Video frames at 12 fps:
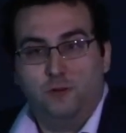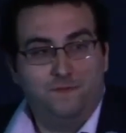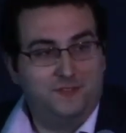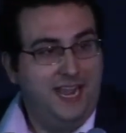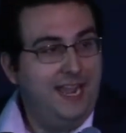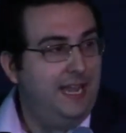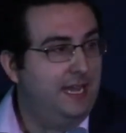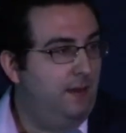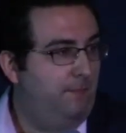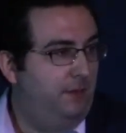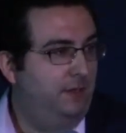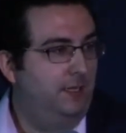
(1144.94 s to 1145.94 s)
taking a
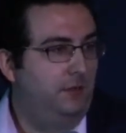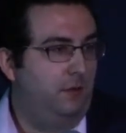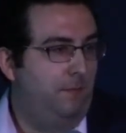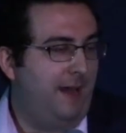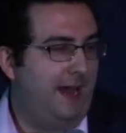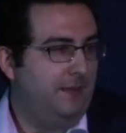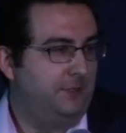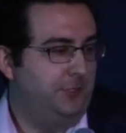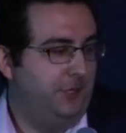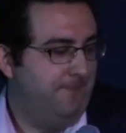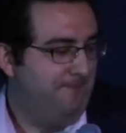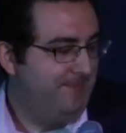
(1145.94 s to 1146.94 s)
political
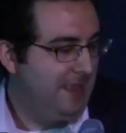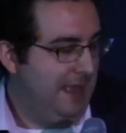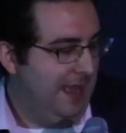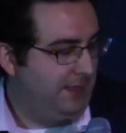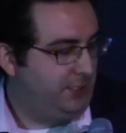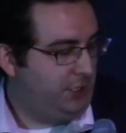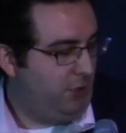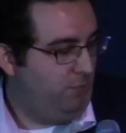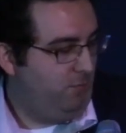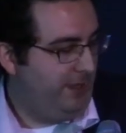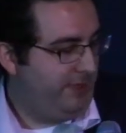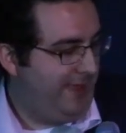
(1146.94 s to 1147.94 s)
posture. And so
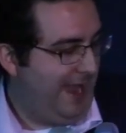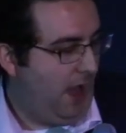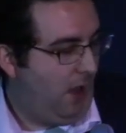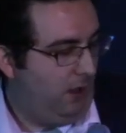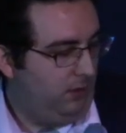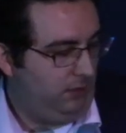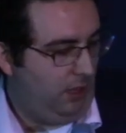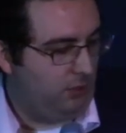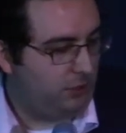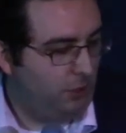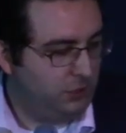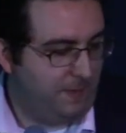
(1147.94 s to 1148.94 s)
with that, I'll
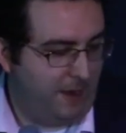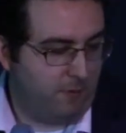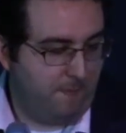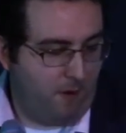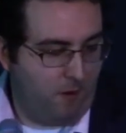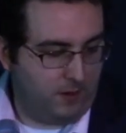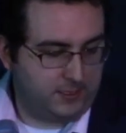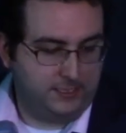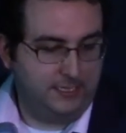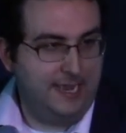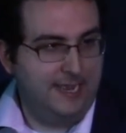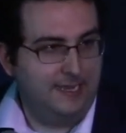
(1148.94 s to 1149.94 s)
close my remarks,
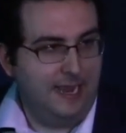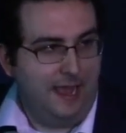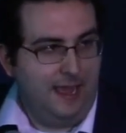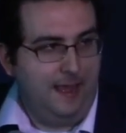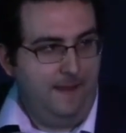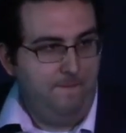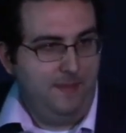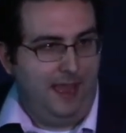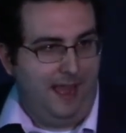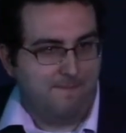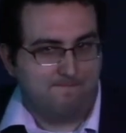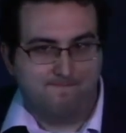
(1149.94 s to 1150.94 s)
and
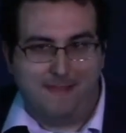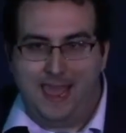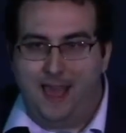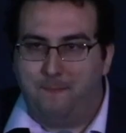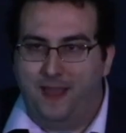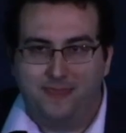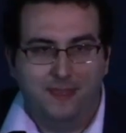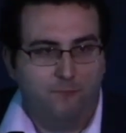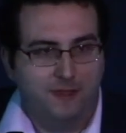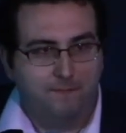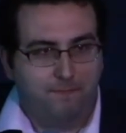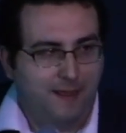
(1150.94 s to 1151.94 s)
I'm happy. I think
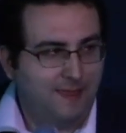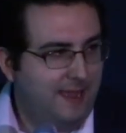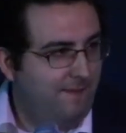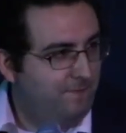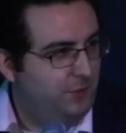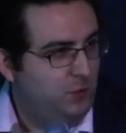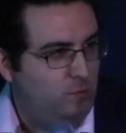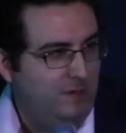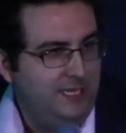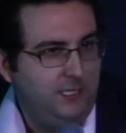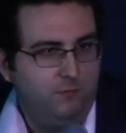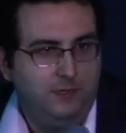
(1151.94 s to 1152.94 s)
we probably have
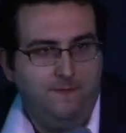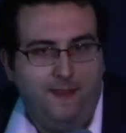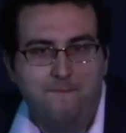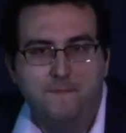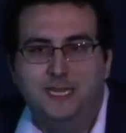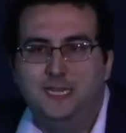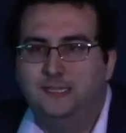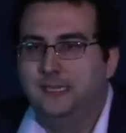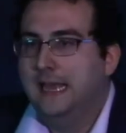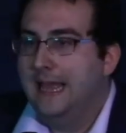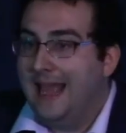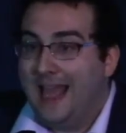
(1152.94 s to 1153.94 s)
20, 25 minutes.
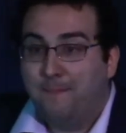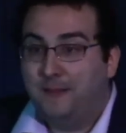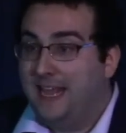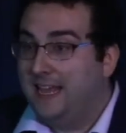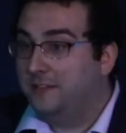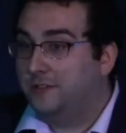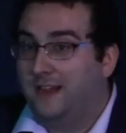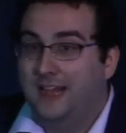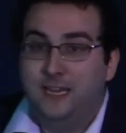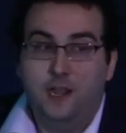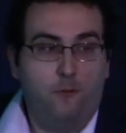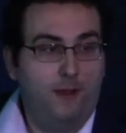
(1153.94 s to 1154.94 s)
Happy to answer
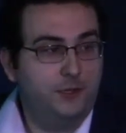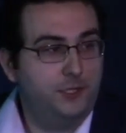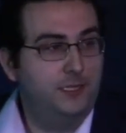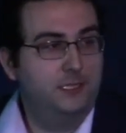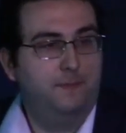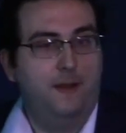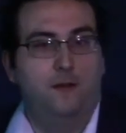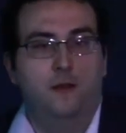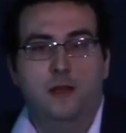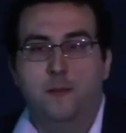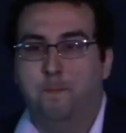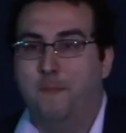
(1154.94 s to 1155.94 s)
any questions about
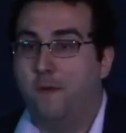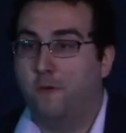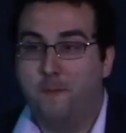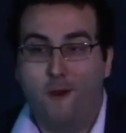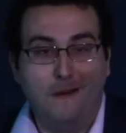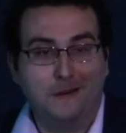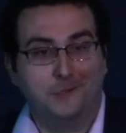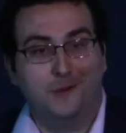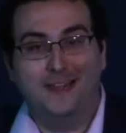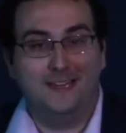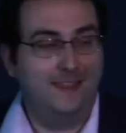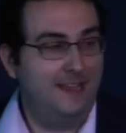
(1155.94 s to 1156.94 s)
my remarks or
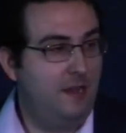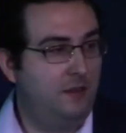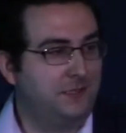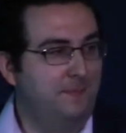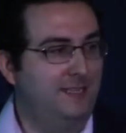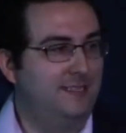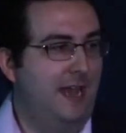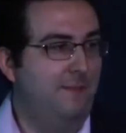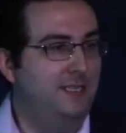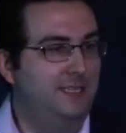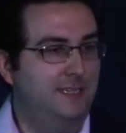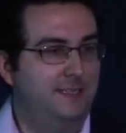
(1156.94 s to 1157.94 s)
anything else, my time
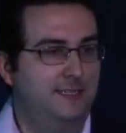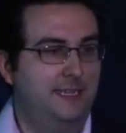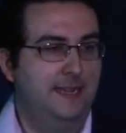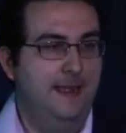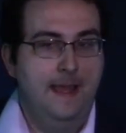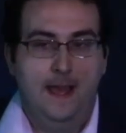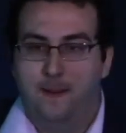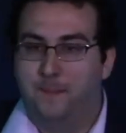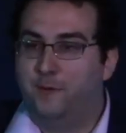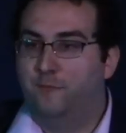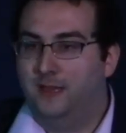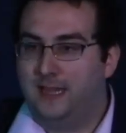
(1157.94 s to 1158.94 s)
in D.C.,
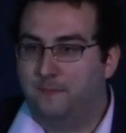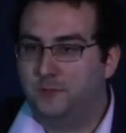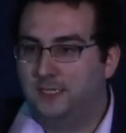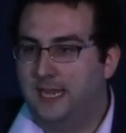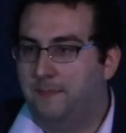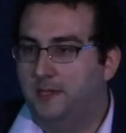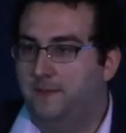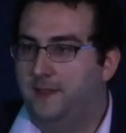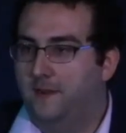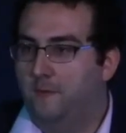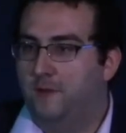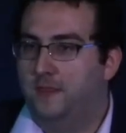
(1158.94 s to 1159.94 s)
but really I'm just happy to be
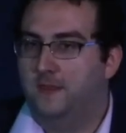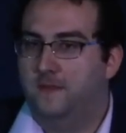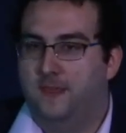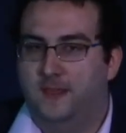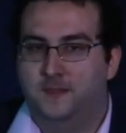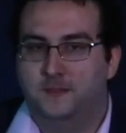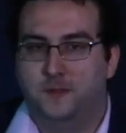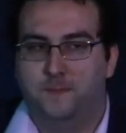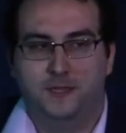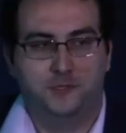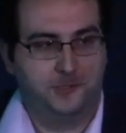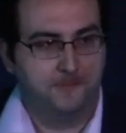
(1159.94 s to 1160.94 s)
here with you. Thank you so
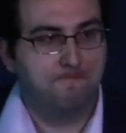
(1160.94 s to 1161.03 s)
much.